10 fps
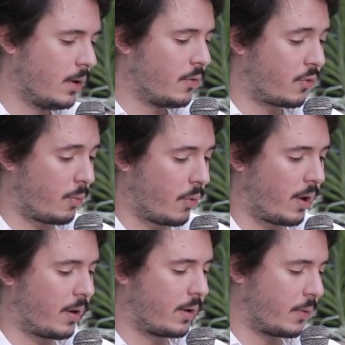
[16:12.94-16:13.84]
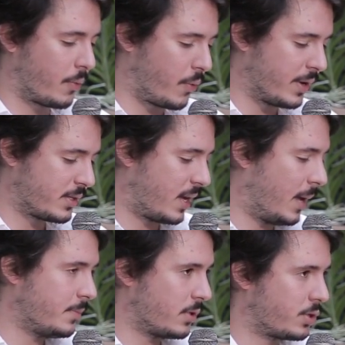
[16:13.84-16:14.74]
from where the request
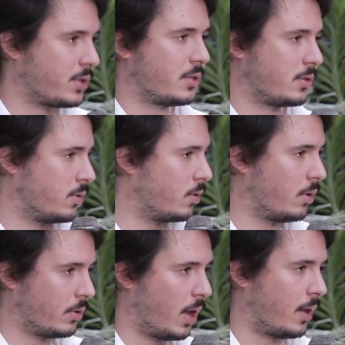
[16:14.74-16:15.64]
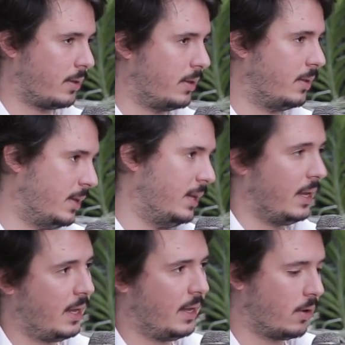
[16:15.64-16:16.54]
came, such as google.com
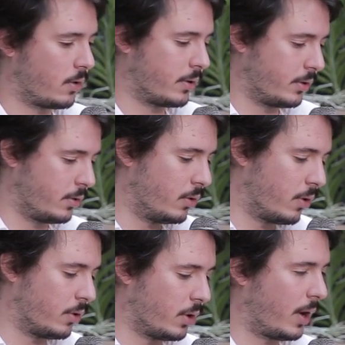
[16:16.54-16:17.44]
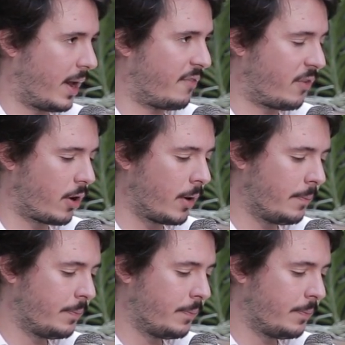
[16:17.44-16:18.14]
google.de or google.fr.